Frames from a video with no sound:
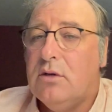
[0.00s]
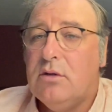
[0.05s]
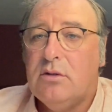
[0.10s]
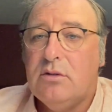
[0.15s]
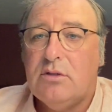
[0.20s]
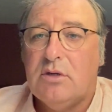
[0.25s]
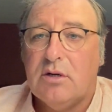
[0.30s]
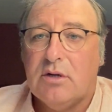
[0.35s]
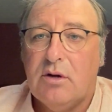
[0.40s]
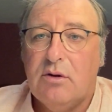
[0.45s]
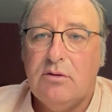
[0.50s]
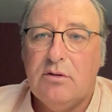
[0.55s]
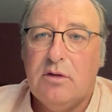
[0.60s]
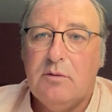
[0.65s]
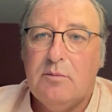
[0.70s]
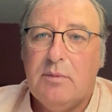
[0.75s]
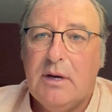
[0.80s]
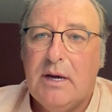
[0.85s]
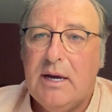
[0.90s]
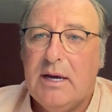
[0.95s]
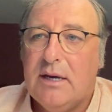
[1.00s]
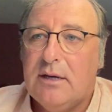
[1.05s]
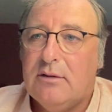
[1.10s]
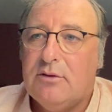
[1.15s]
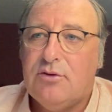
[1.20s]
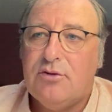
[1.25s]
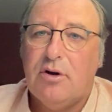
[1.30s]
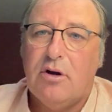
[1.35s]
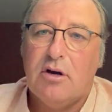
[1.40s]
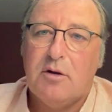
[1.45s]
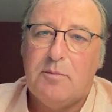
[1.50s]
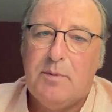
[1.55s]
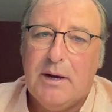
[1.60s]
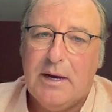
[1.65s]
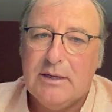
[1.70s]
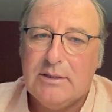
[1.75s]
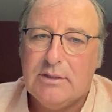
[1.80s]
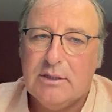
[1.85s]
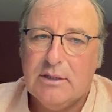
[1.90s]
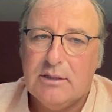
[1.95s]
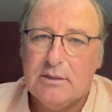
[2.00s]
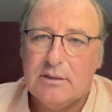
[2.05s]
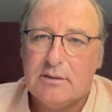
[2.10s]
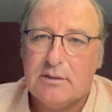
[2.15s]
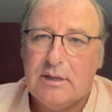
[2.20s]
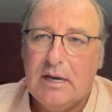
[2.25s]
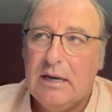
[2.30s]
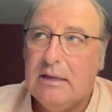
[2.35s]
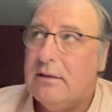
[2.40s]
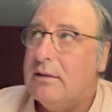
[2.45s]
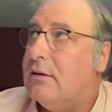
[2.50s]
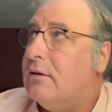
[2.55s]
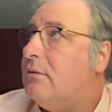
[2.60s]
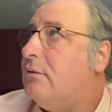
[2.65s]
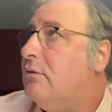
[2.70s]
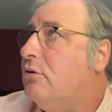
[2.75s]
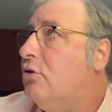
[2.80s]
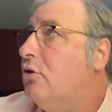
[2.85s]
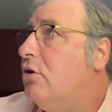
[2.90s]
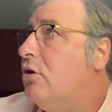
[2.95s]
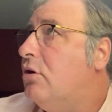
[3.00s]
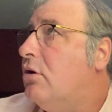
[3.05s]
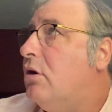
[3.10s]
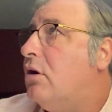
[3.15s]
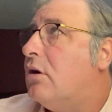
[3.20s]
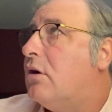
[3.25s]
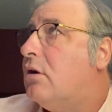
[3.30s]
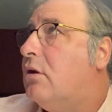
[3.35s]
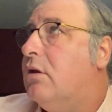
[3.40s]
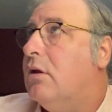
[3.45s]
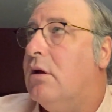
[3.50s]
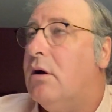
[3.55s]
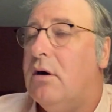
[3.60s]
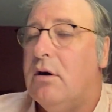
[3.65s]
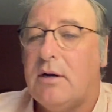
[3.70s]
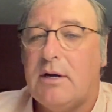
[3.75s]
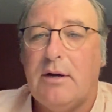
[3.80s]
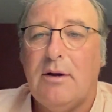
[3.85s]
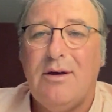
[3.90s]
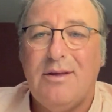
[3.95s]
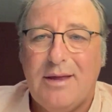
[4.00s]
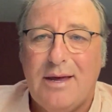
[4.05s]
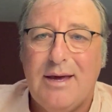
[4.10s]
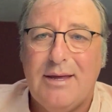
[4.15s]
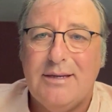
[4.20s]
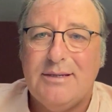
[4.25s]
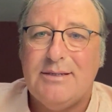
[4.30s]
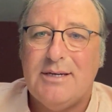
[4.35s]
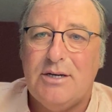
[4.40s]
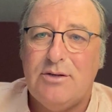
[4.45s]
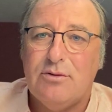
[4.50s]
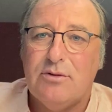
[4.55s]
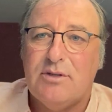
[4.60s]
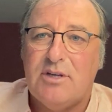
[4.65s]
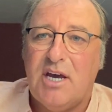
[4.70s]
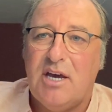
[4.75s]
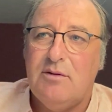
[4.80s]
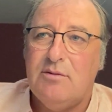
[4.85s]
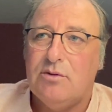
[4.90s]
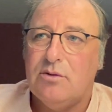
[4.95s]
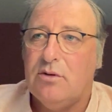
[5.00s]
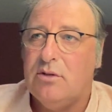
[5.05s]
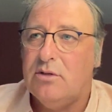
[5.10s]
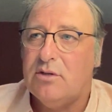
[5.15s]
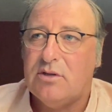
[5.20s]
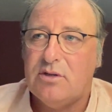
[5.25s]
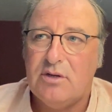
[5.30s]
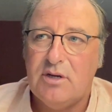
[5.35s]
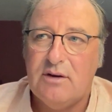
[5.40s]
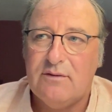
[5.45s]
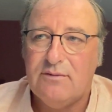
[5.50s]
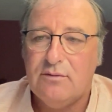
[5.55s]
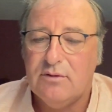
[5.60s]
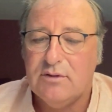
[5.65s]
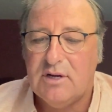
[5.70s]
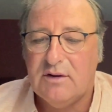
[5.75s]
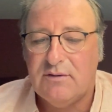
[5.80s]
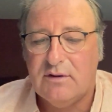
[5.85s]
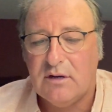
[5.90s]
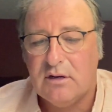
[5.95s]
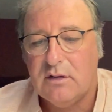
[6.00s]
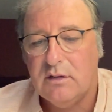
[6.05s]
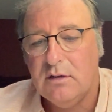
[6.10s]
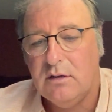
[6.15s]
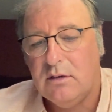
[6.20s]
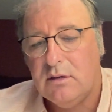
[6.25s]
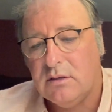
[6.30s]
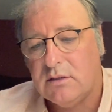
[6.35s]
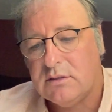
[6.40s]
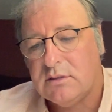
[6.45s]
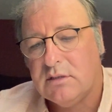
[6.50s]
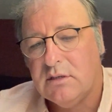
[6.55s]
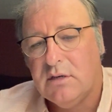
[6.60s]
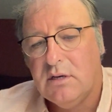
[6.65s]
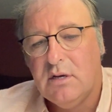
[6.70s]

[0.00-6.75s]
surrounded by truck pictures, get the New York clock and all that, the central time zones, 3 or 4 different clocks,